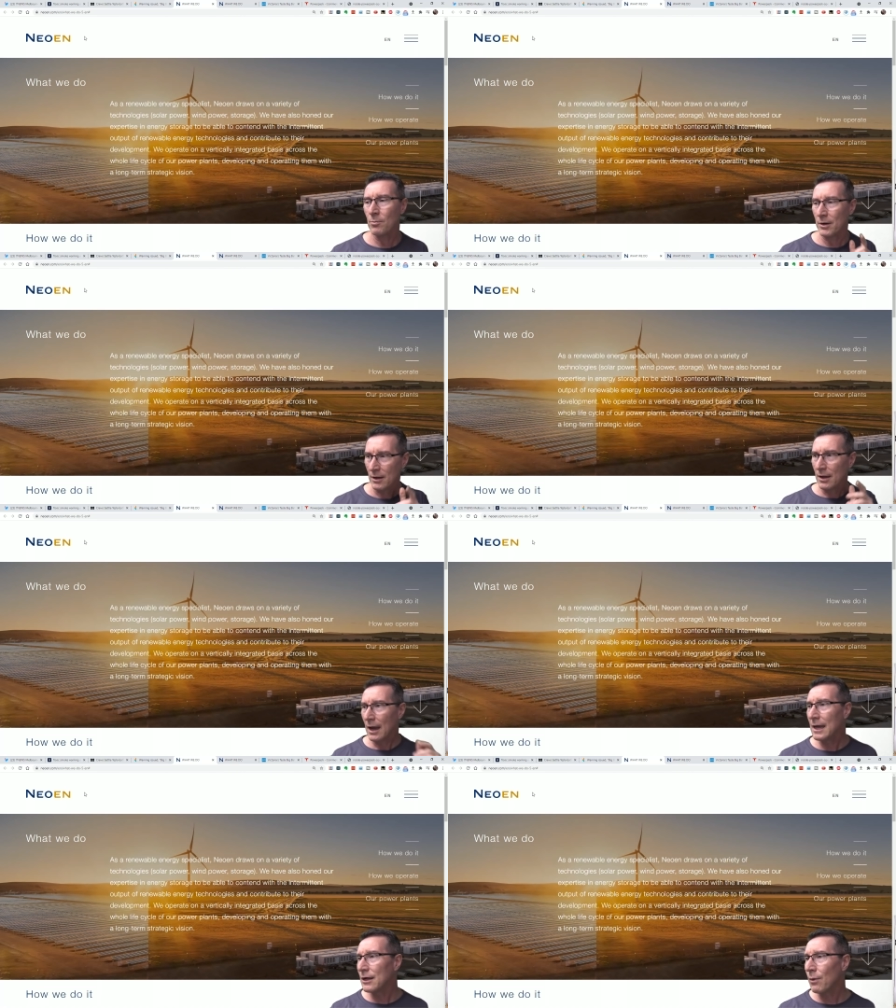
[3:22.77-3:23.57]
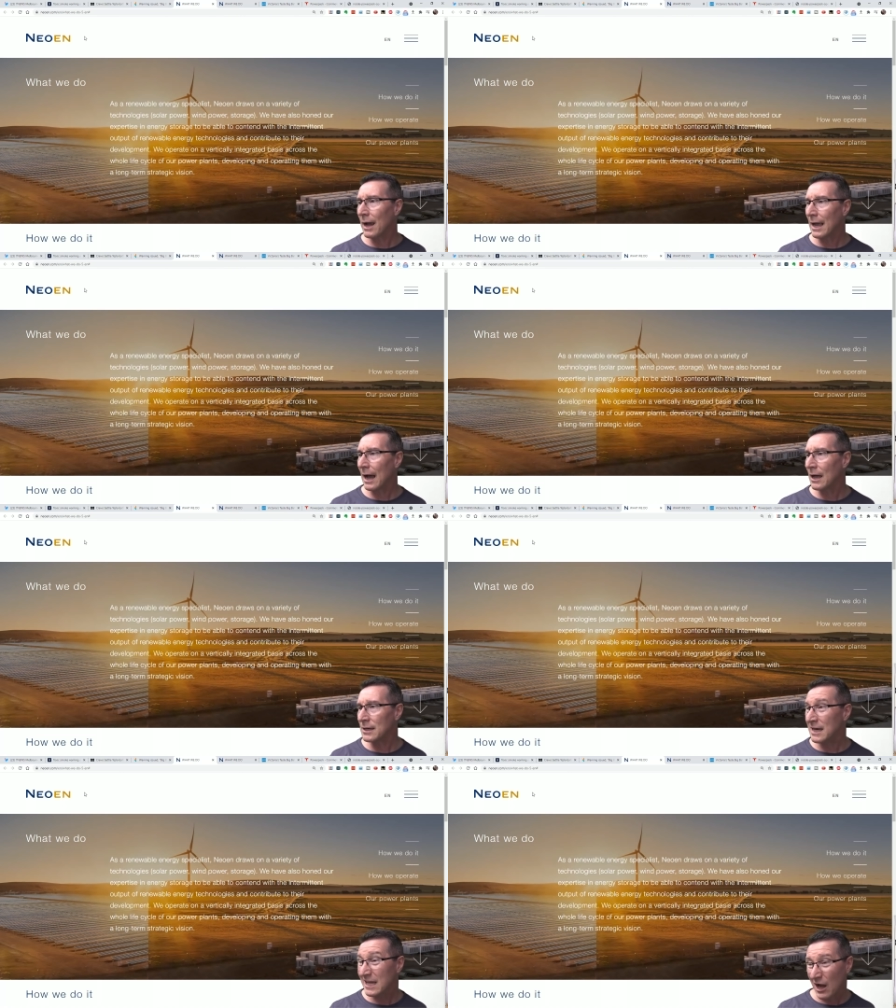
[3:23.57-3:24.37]
But anyway, uh,
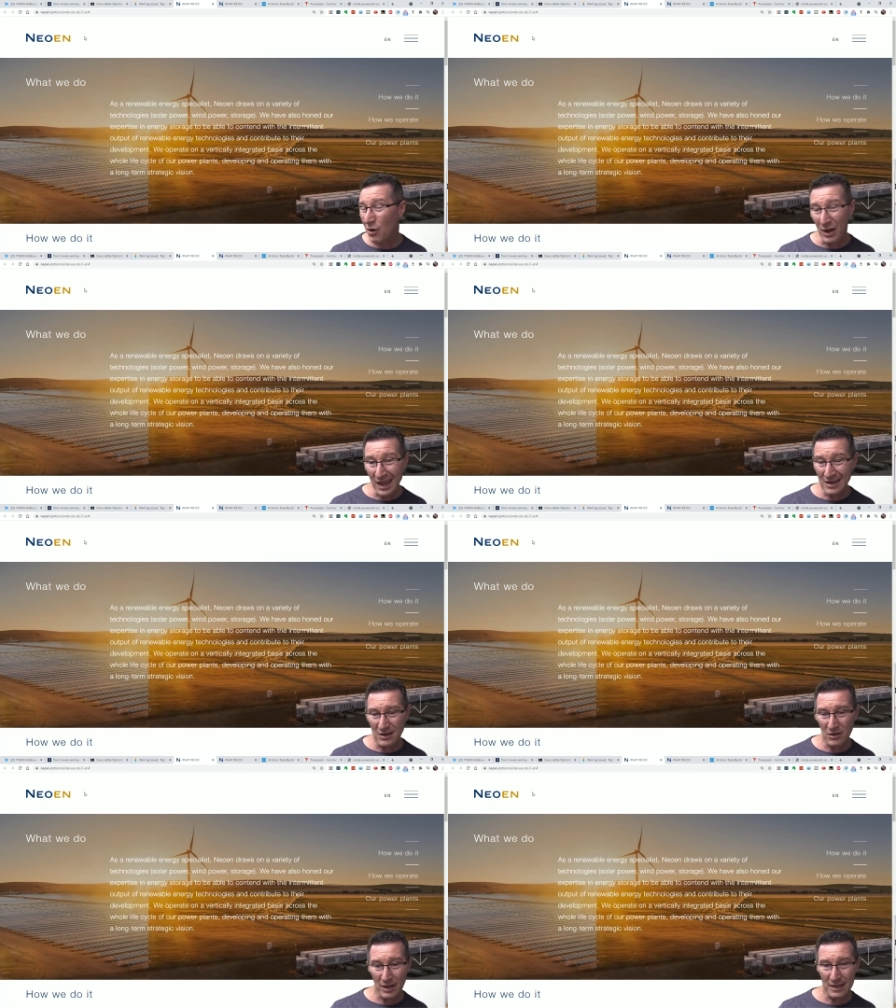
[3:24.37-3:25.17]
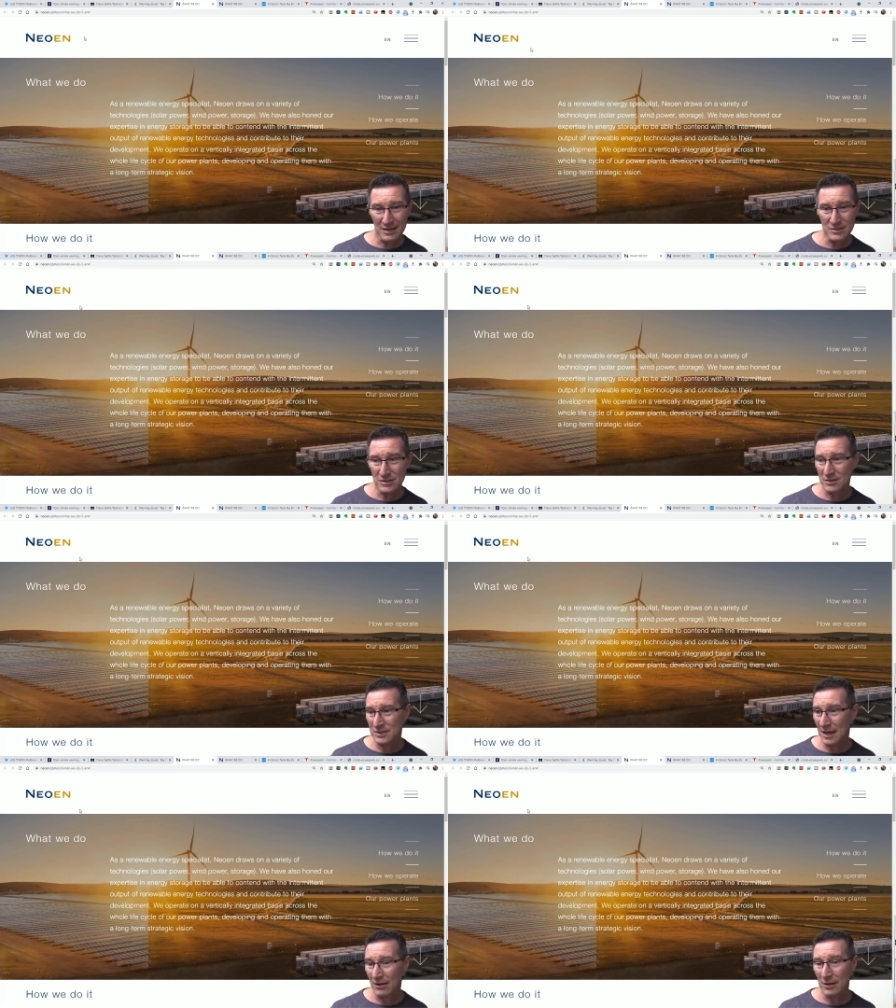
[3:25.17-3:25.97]
Neoen, I guess,
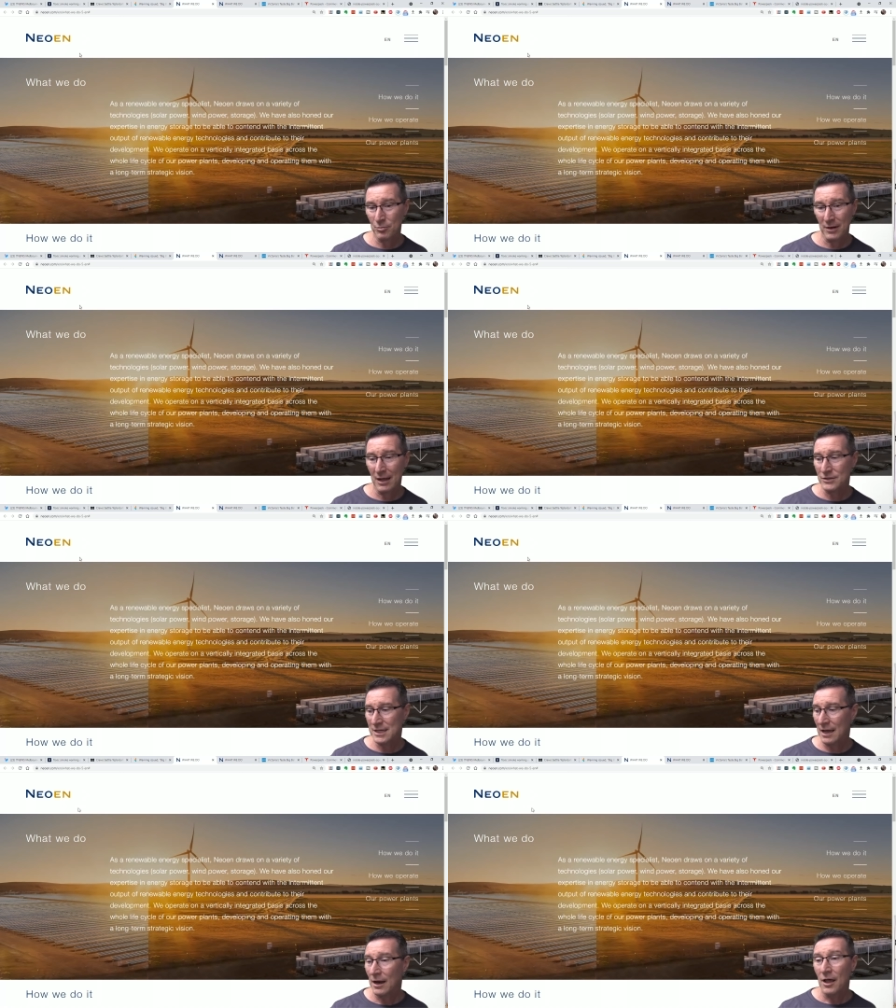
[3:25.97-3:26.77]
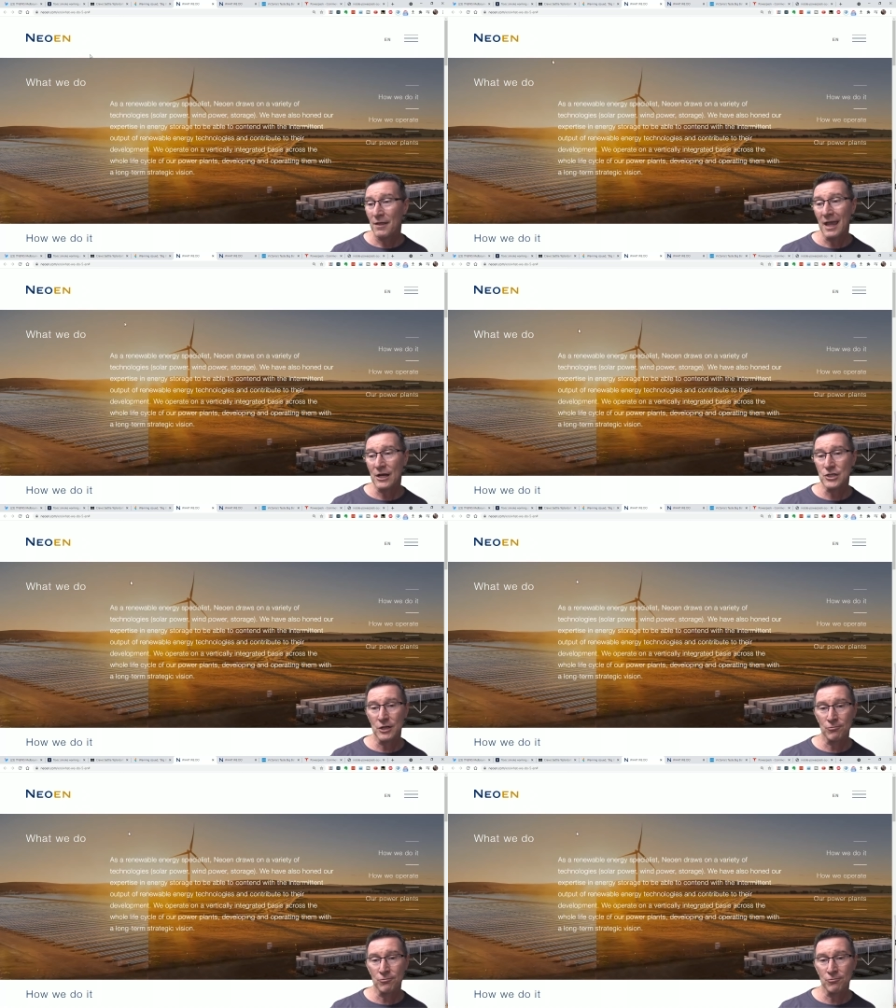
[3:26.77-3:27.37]
is how you pronounce that. They actually